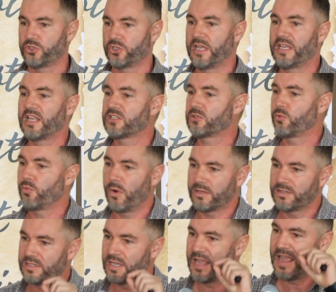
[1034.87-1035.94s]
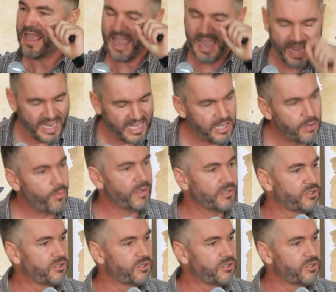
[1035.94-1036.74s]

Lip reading: He doesn't want anyone